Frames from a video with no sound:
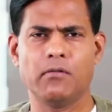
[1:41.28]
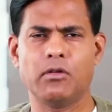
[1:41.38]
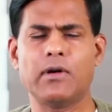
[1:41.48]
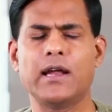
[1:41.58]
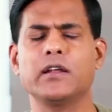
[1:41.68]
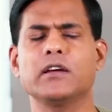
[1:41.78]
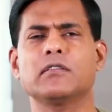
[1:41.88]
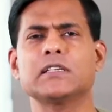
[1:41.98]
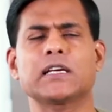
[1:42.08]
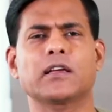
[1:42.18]
We read
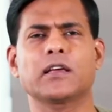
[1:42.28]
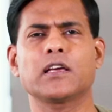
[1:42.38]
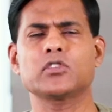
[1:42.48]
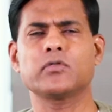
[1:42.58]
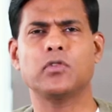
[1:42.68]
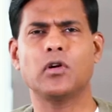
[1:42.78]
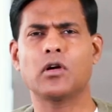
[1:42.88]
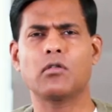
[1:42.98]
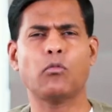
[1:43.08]
here in 2 Kings 4,